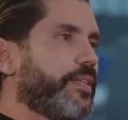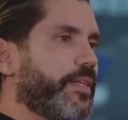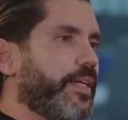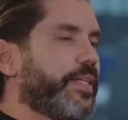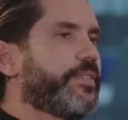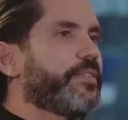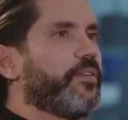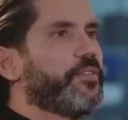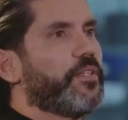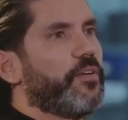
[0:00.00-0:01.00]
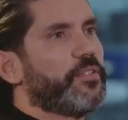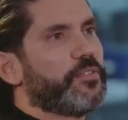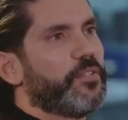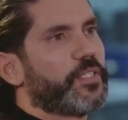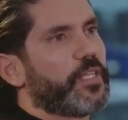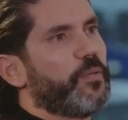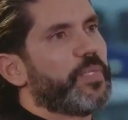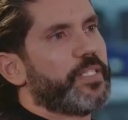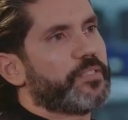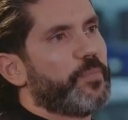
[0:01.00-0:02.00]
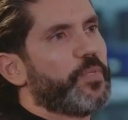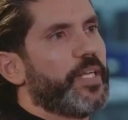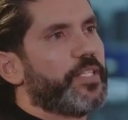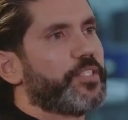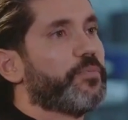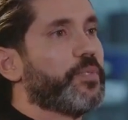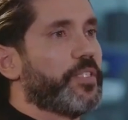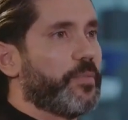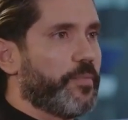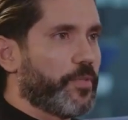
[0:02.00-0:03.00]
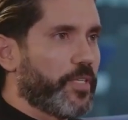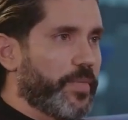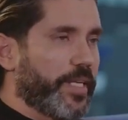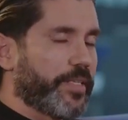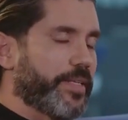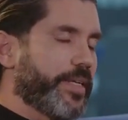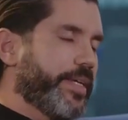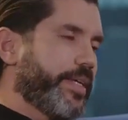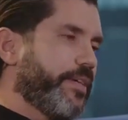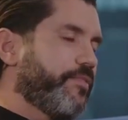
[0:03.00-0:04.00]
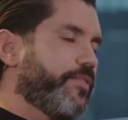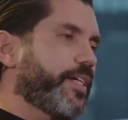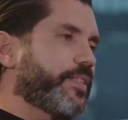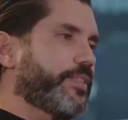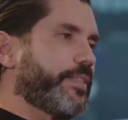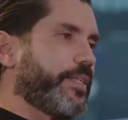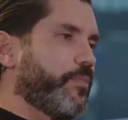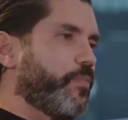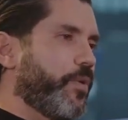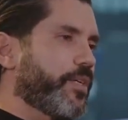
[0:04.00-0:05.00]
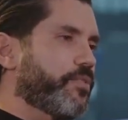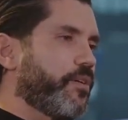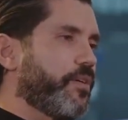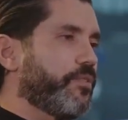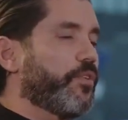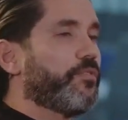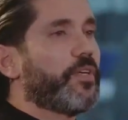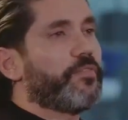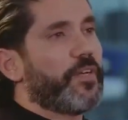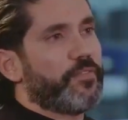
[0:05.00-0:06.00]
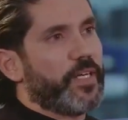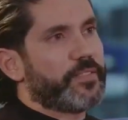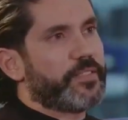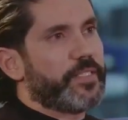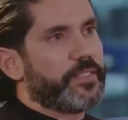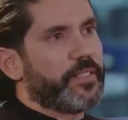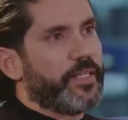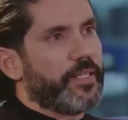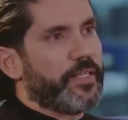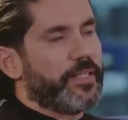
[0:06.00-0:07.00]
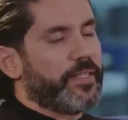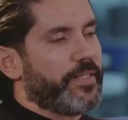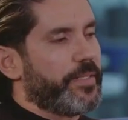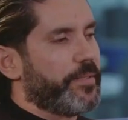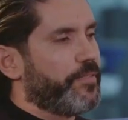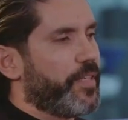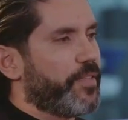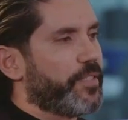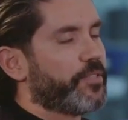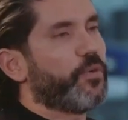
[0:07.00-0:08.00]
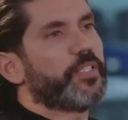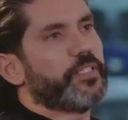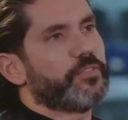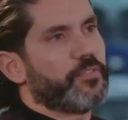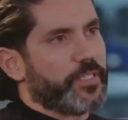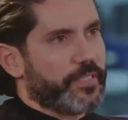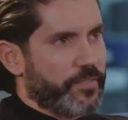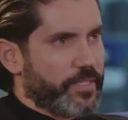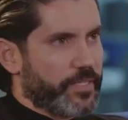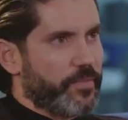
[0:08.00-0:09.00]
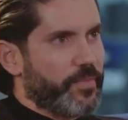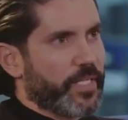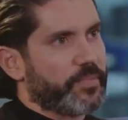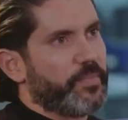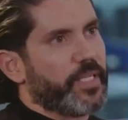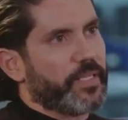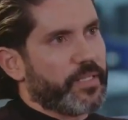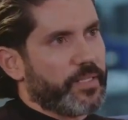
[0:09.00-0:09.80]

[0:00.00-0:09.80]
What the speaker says: hit on the company's reputation will remain. In fact, Boeing saw around over 500 orders for the 737 MAX being